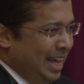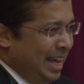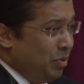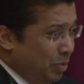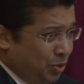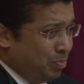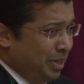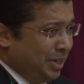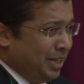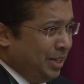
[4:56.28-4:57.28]
And we're
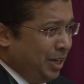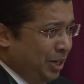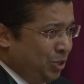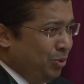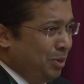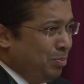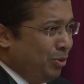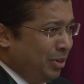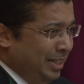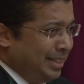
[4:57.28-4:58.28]
building a truly
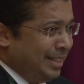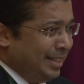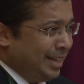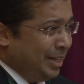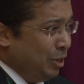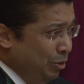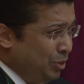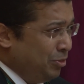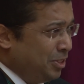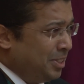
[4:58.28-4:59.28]
pluralistic and
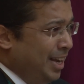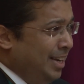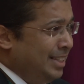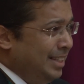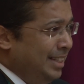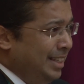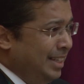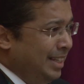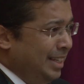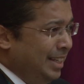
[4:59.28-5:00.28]
inclusive society
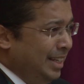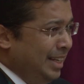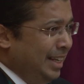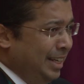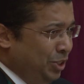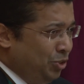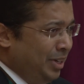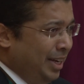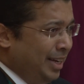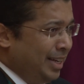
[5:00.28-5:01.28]
in Sri
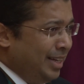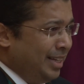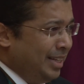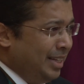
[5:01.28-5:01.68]
Lanka.